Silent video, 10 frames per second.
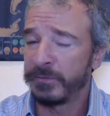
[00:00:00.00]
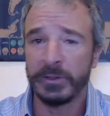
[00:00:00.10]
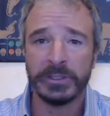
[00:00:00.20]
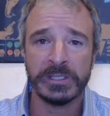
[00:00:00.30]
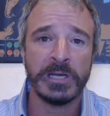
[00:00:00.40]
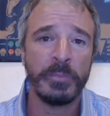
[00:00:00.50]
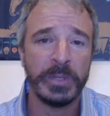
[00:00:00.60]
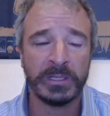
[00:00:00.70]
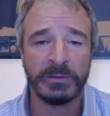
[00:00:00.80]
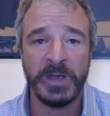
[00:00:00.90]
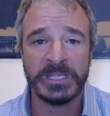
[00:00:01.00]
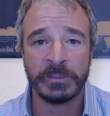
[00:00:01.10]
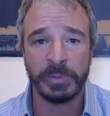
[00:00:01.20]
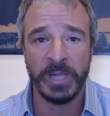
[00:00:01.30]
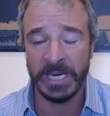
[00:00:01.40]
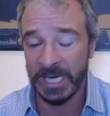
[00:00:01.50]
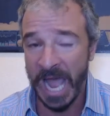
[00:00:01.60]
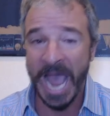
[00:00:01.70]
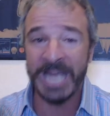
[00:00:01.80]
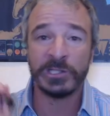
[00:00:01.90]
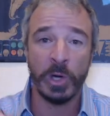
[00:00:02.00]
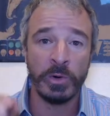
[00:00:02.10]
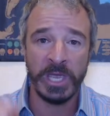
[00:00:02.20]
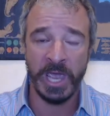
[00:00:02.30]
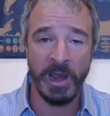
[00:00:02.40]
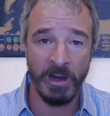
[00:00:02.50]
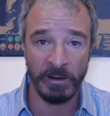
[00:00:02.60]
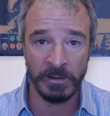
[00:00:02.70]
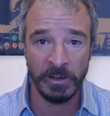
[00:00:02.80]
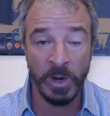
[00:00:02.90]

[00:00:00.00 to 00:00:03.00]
villainous company on the face of the planet. I don't care.